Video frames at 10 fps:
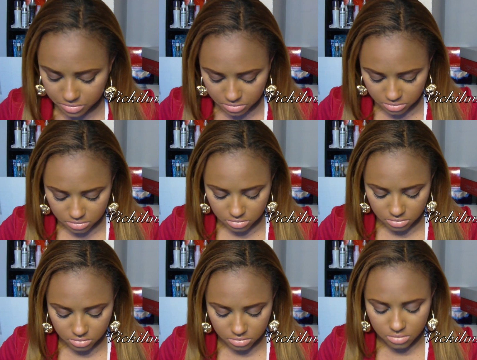
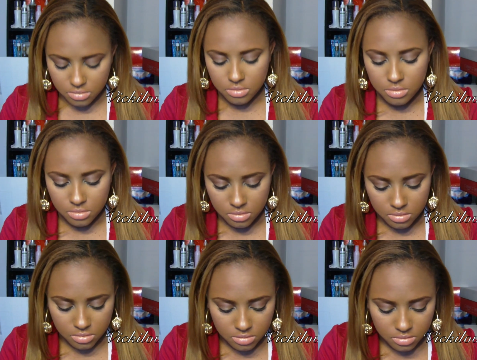
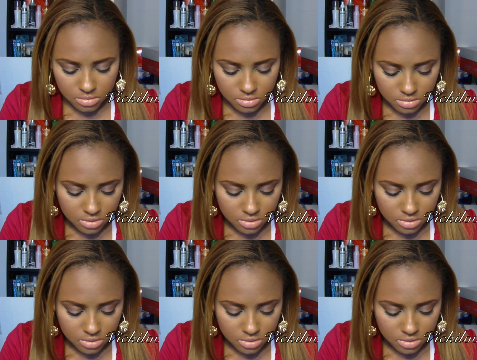Nobody speaks.